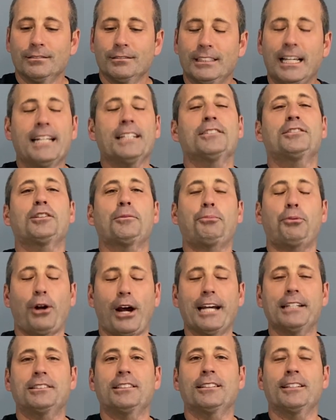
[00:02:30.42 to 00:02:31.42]
That is
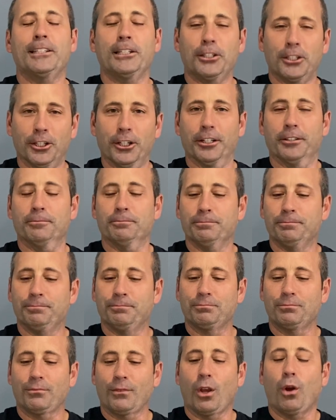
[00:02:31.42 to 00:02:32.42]
surprisingly good.
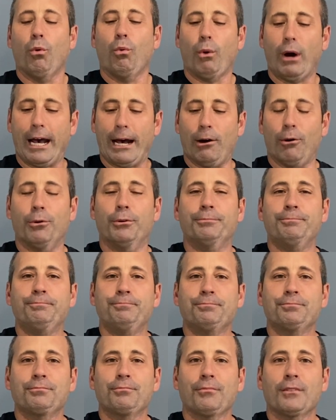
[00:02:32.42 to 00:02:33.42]
Wow.
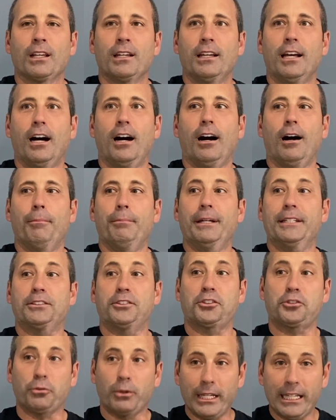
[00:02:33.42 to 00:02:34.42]
Um, it's
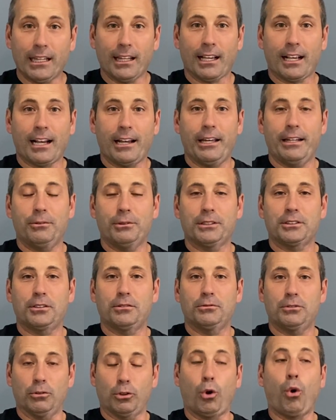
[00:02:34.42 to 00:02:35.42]
sweet like I would,
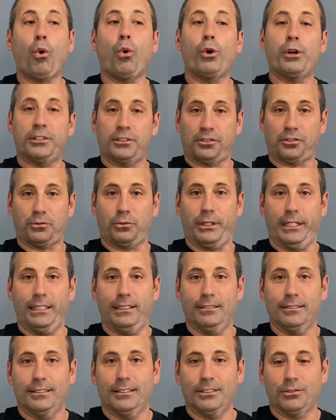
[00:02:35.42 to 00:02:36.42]
corn
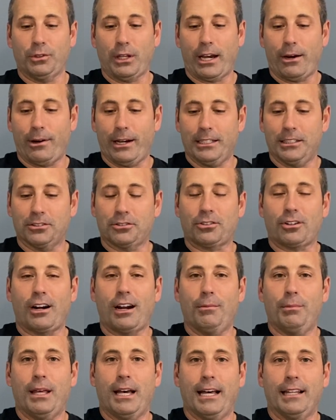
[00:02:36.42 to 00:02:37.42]
sweet is how I
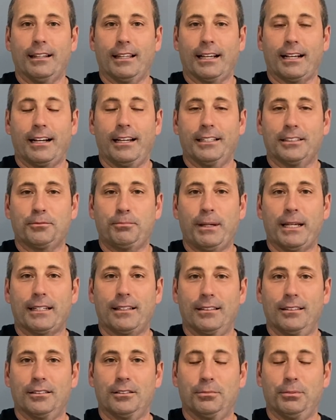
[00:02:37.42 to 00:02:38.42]
describe that, like I
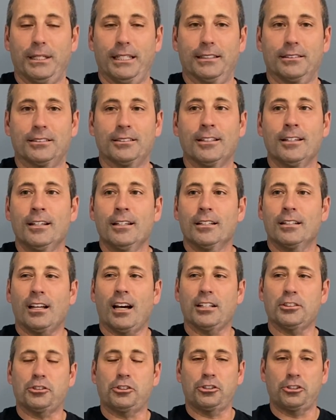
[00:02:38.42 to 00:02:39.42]
expected it to be. It's
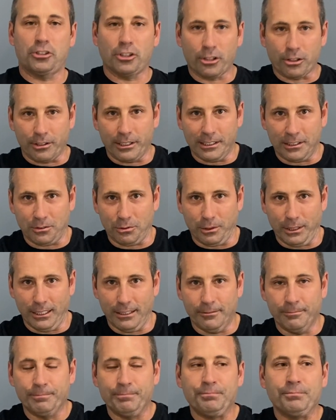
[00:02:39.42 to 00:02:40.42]
not sugary
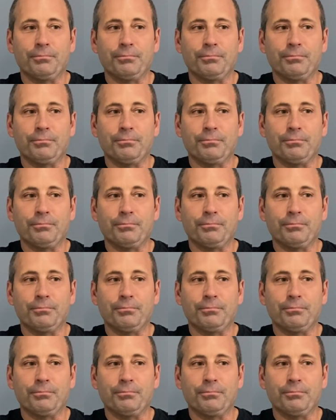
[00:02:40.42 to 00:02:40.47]
sweet.